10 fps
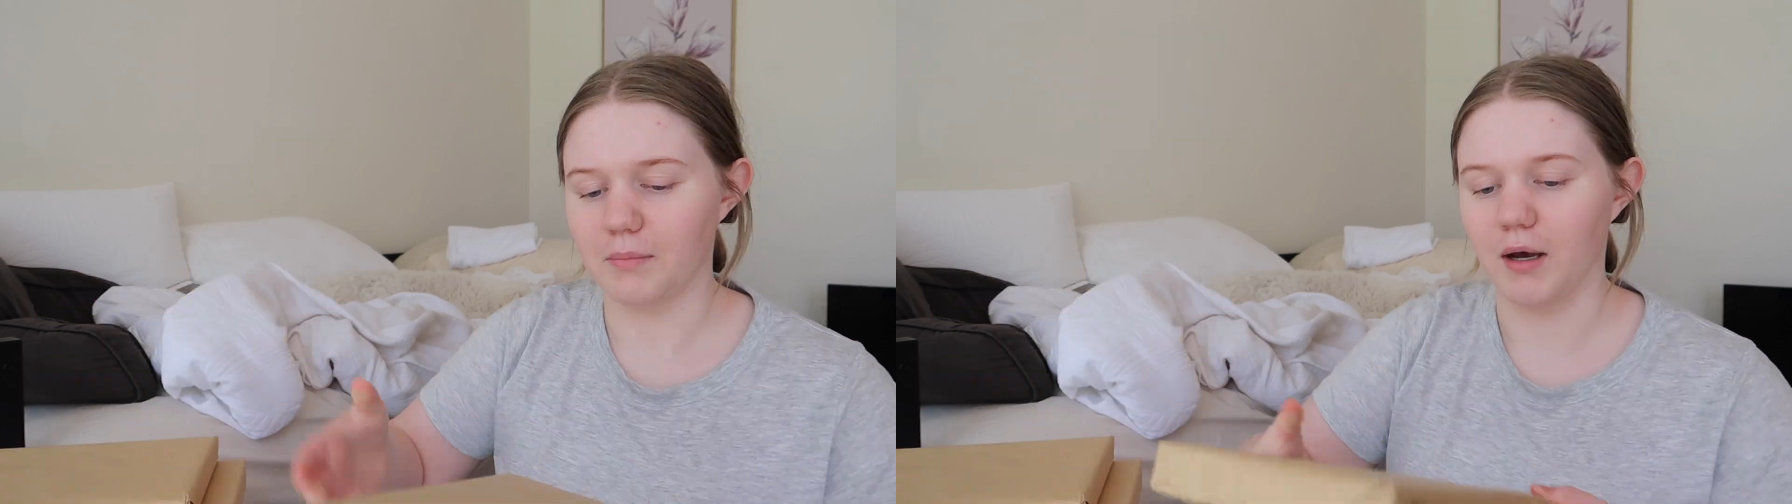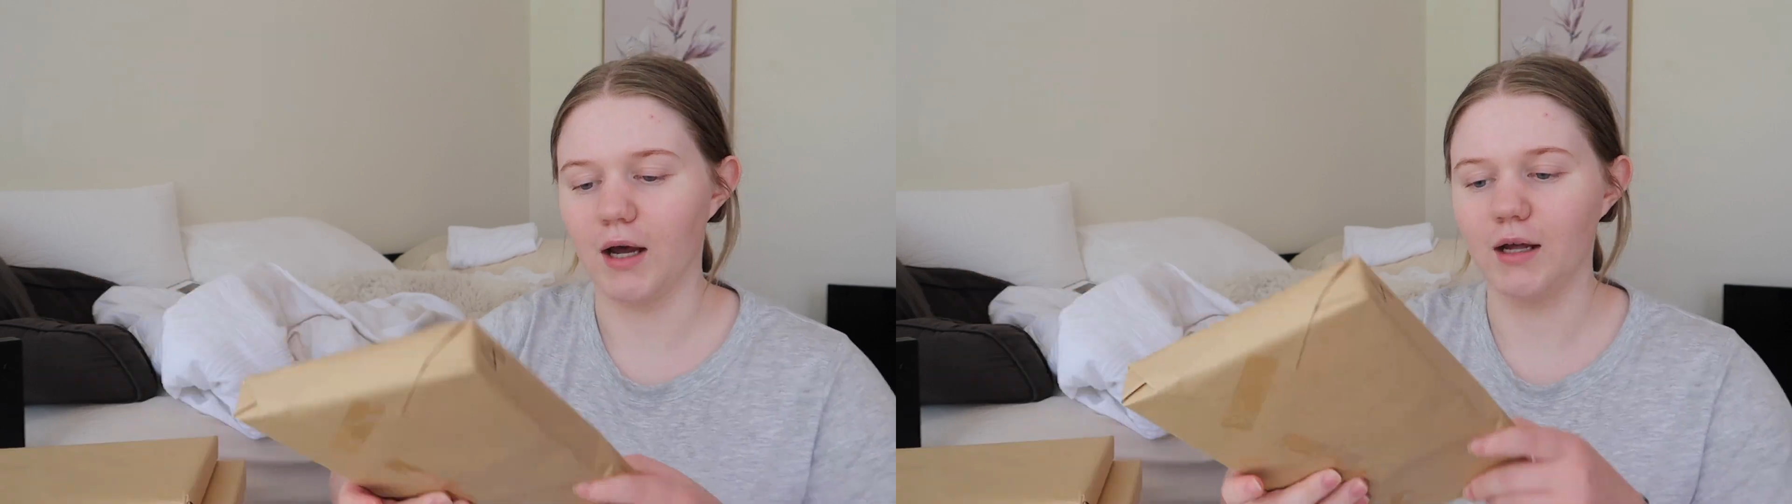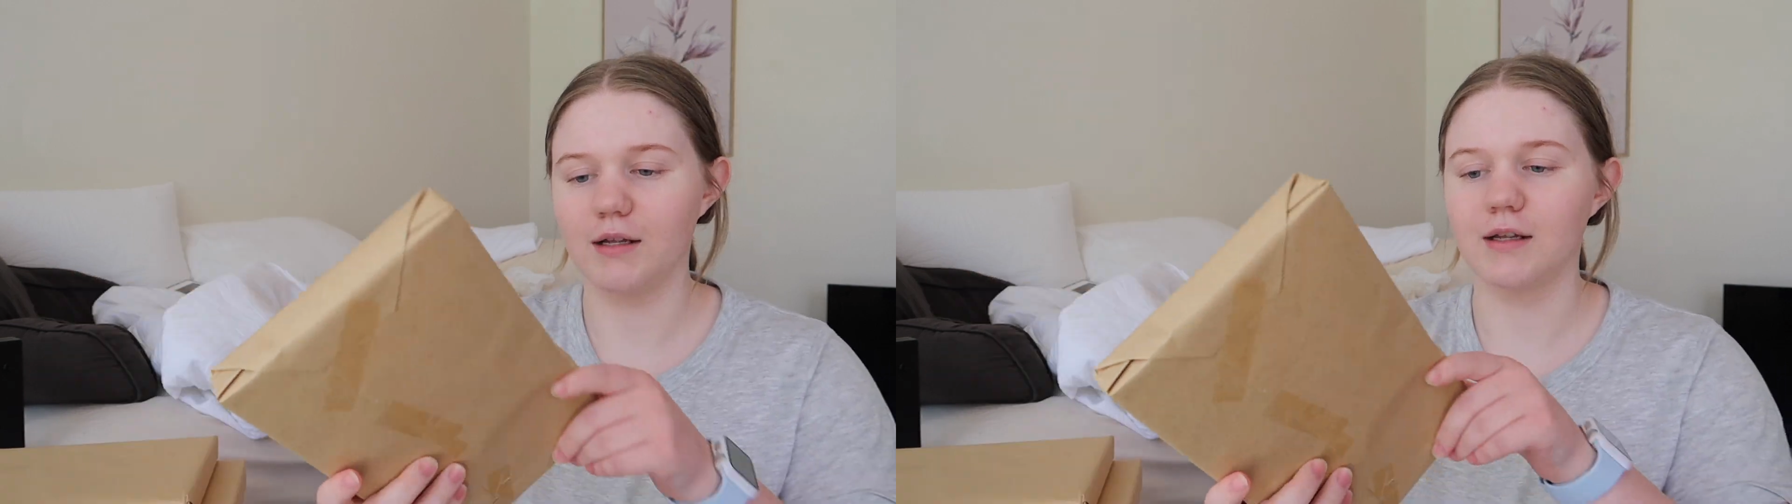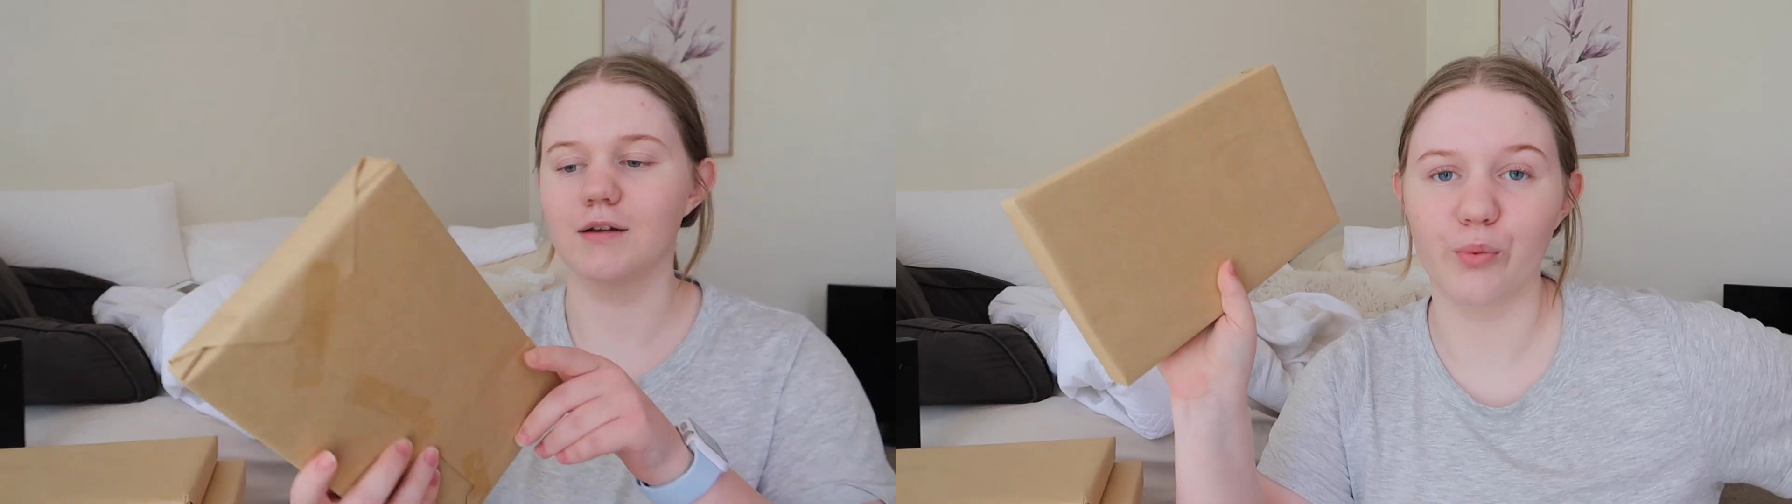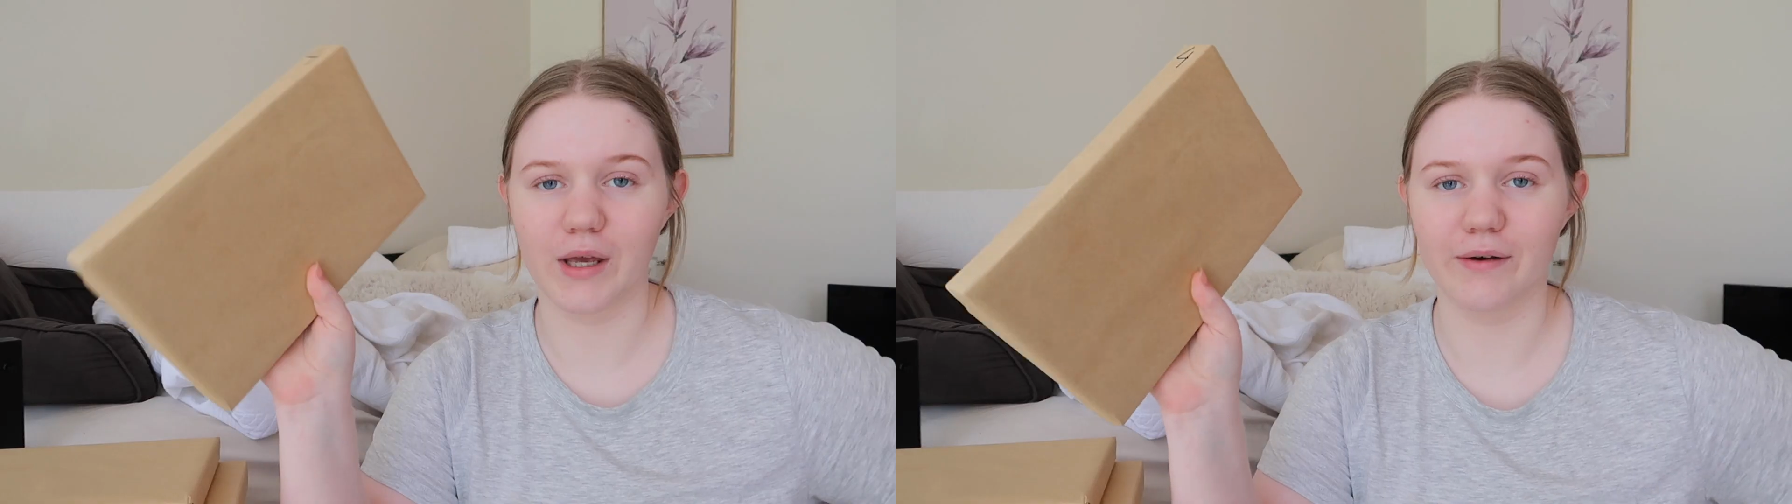But
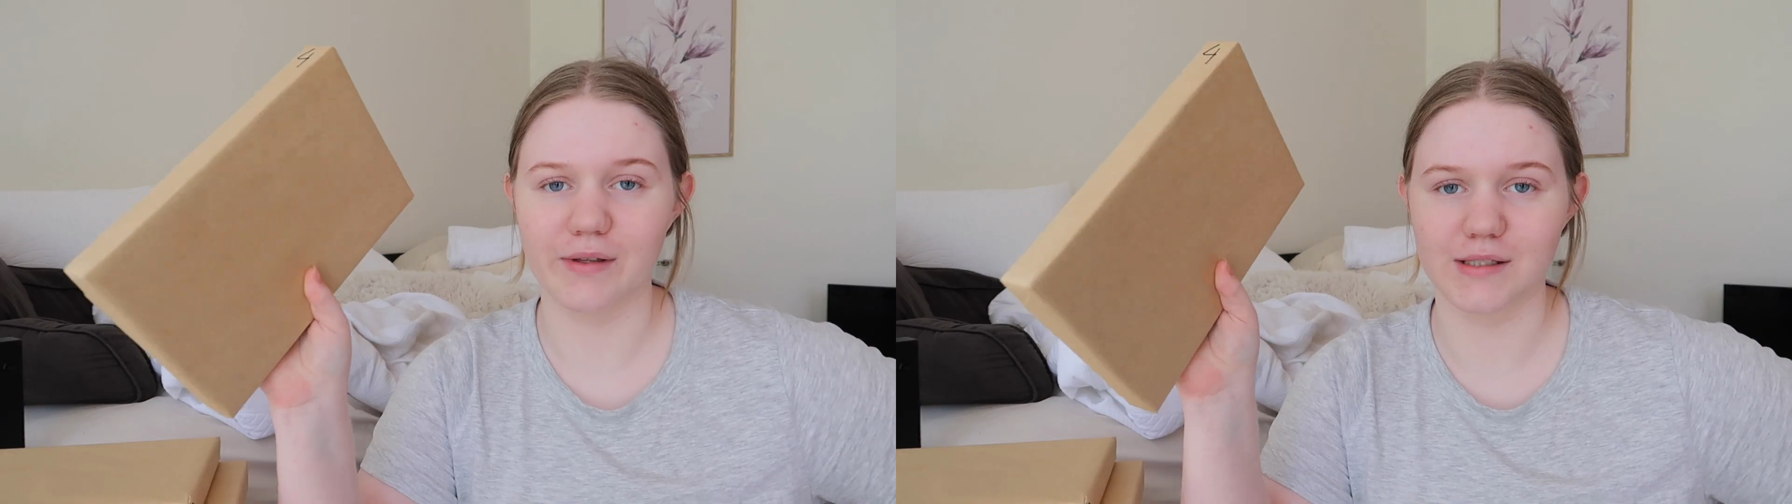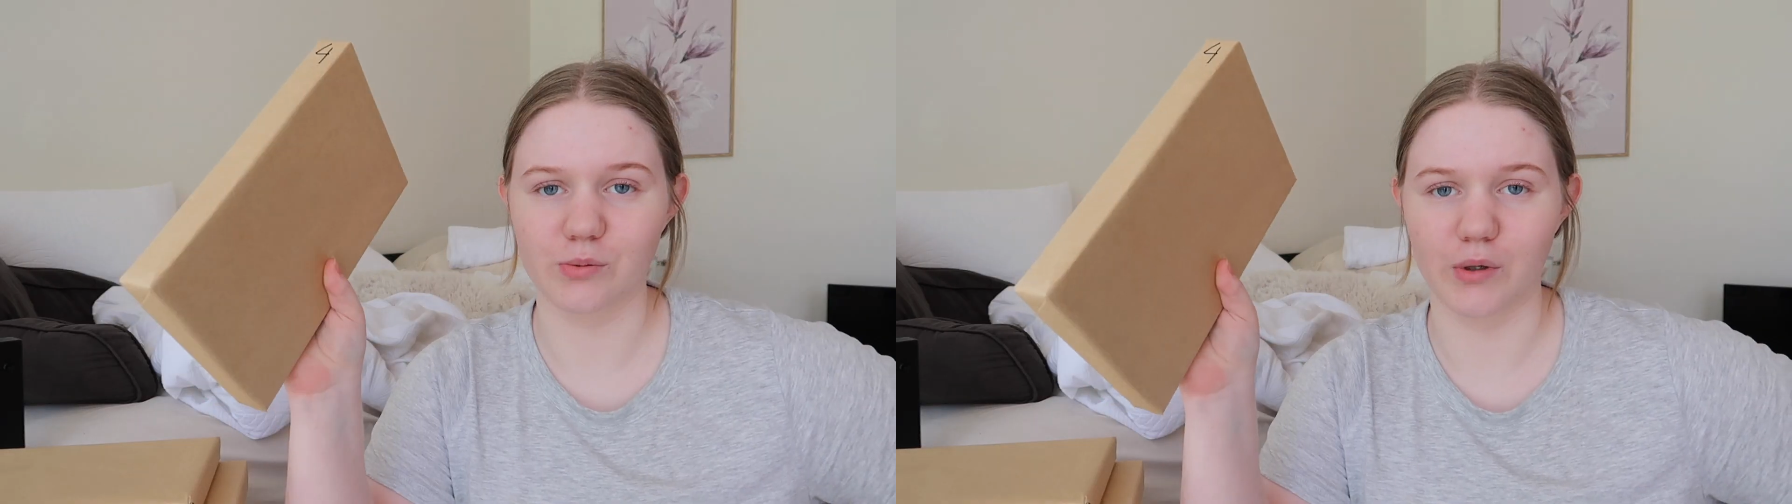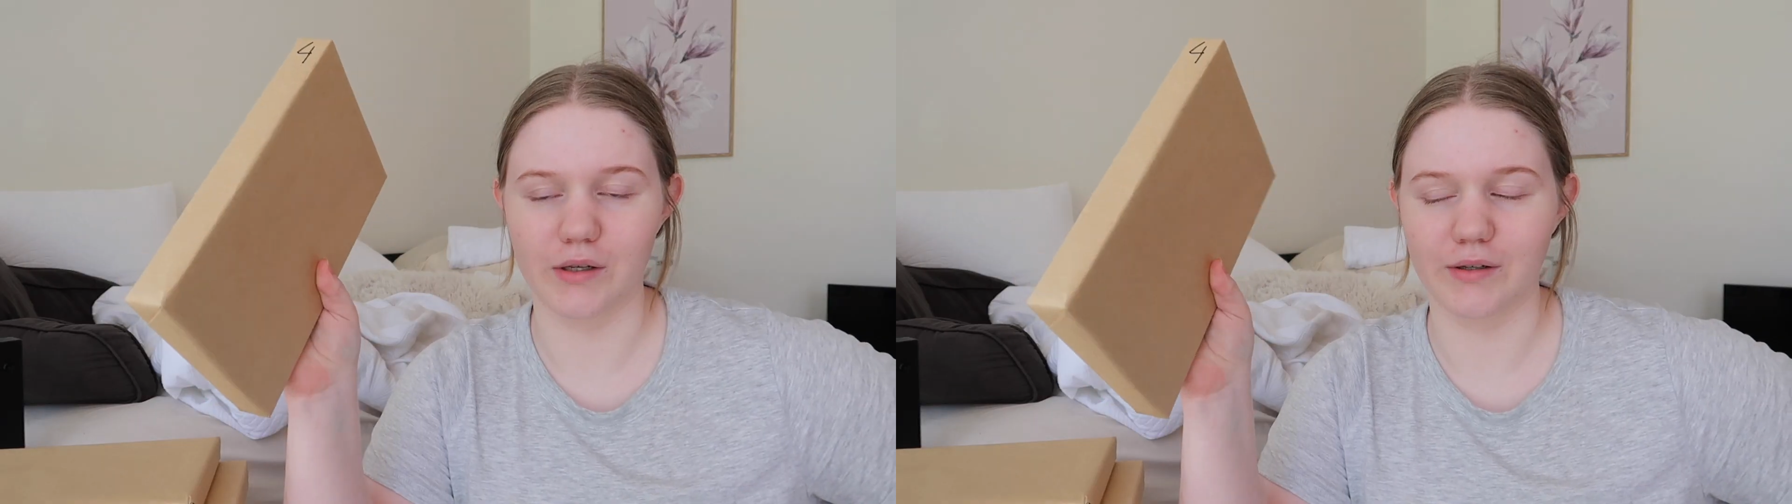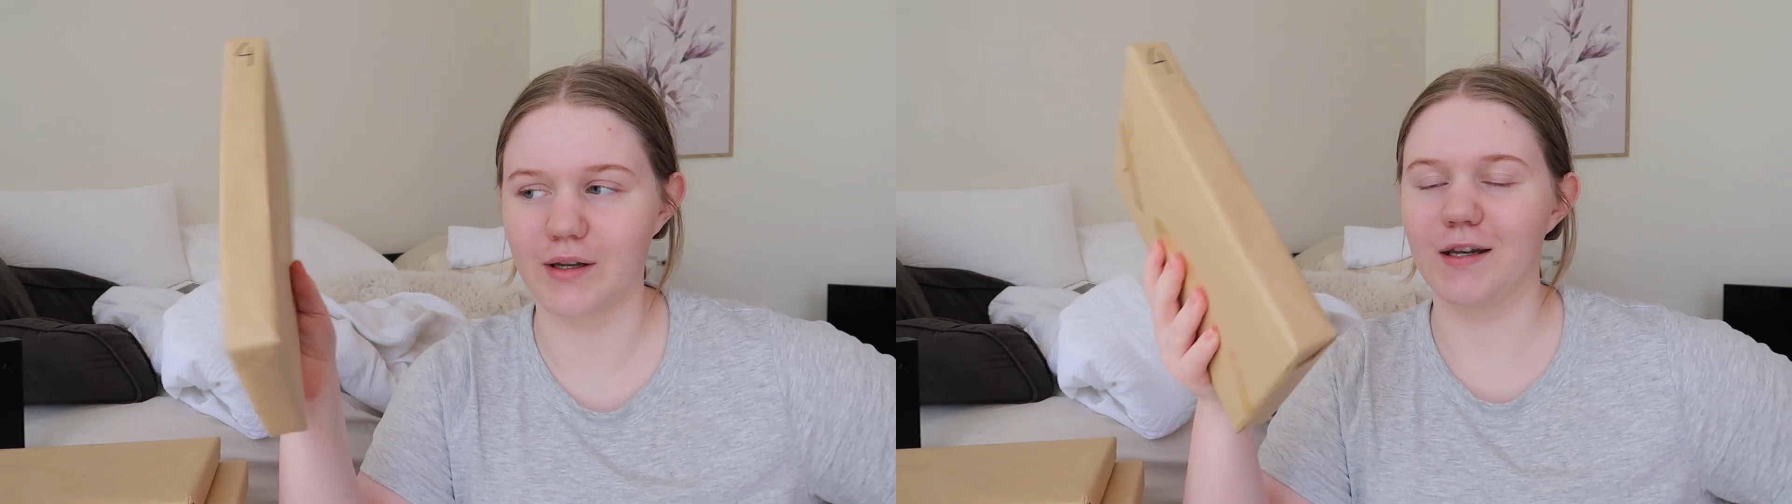we have this one.